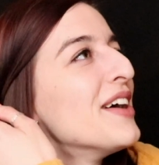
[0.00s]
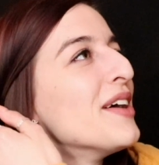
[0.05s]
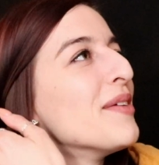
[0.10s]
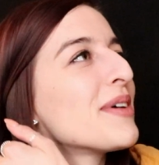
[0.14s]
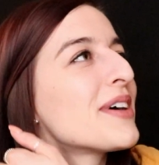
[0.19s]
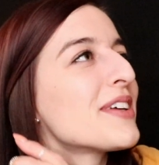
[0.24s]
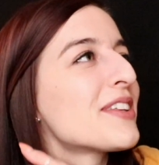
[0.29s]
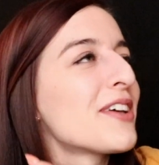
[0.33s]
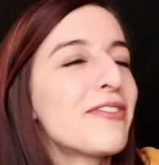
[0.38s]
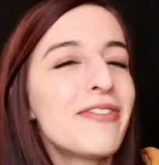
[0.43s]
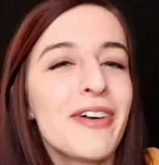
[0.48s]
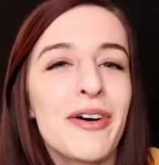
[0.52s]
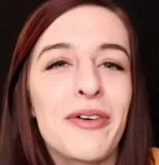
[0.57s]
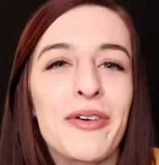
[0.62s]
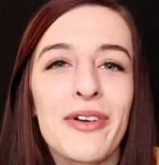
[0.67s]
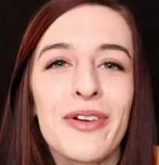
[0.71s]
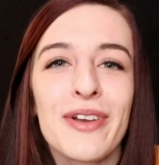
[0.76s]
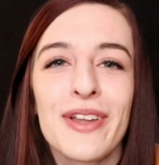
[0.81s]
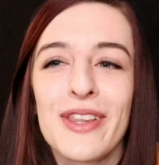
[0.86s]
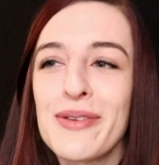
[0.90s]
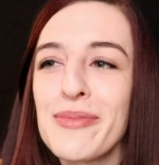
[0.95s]
because I felt
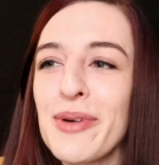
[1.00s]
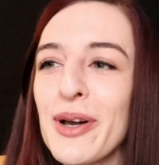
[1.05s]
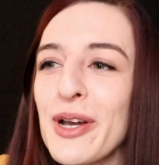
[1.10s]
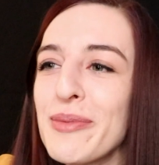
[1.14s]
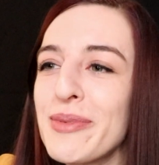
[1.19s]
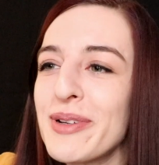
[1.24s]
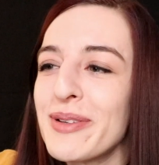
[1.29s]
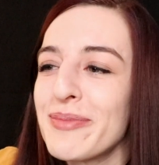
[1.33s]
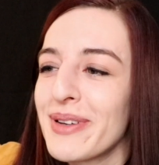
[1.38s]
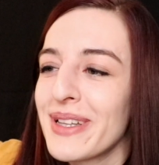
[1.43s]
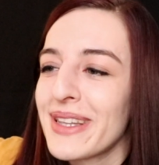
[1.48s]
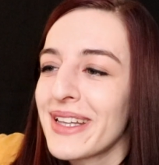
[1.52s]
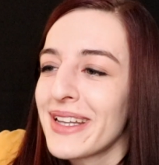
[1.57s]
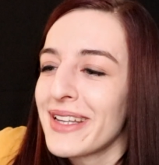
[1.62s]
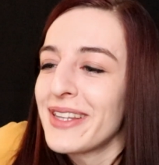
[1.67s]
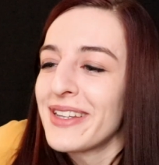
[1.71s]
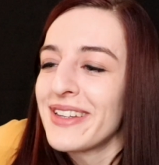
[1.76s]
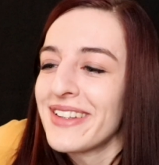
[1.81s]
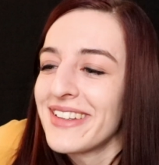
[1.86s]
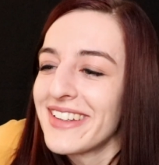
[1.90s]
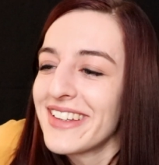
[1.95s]
good in the moment, but
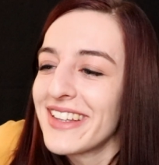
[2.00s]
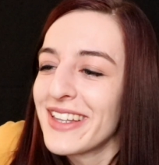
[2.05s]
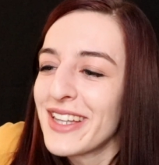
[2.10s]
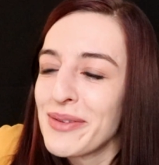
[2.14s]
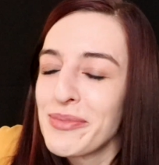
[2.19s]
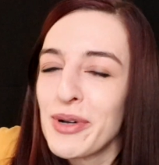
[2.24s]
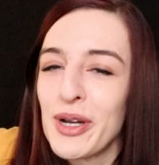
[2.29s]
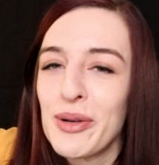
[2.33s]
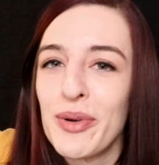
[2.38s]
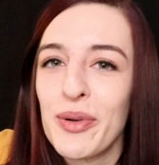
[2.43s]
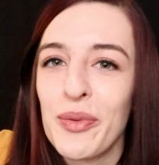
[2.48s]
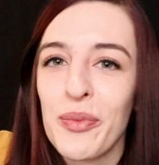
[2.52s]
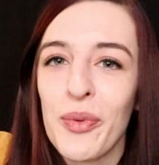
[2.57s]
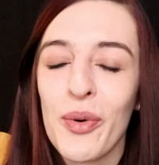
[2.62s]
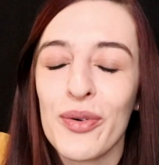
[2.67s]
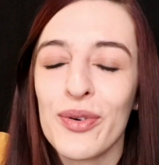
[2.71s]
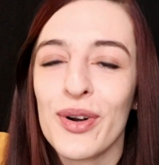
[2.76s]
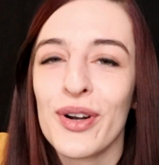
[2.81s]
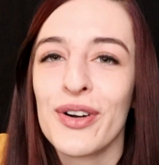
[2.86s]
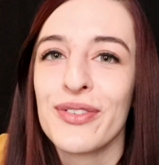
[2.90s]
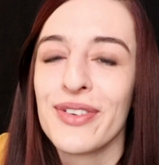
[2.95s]
then the moment
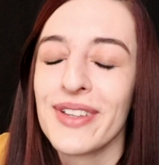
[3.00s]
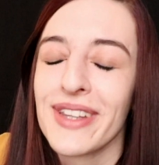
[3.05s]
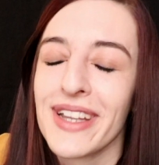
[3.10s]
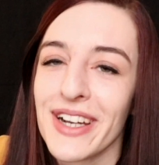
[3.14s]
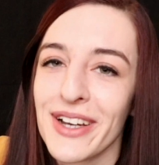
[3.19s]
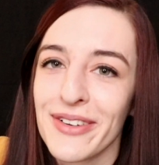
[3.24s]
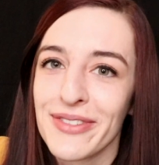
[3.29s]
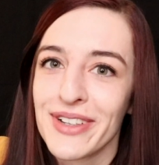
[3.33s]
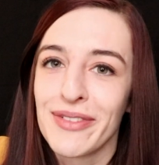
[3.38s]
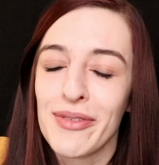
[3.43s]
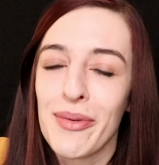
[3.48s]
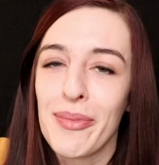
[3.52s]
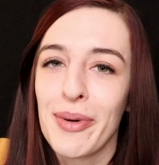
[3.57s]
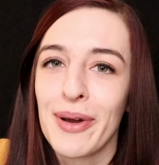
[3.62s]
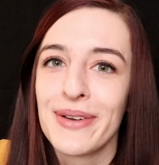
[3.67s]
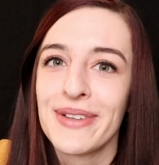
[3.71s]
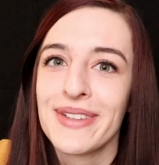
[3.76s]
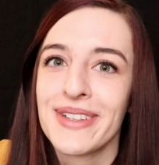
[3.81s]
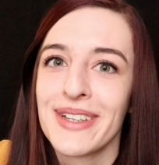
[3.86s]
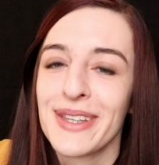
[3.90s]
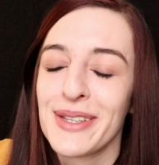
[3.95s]
wore off and then I've never
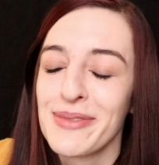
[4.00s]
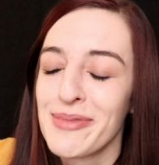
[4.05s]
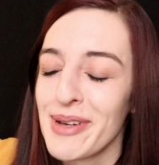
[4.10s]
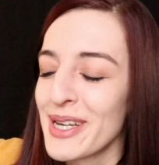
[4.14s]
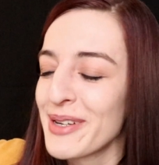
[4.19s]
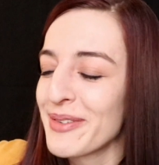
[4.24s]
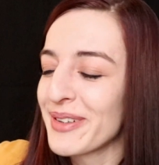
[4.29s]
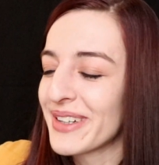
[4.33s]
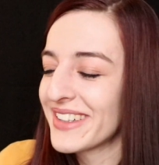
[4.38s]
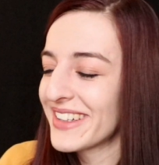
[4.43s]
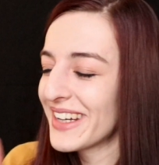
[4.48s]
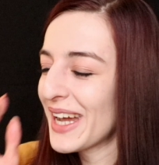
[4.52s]
posted them anywhere.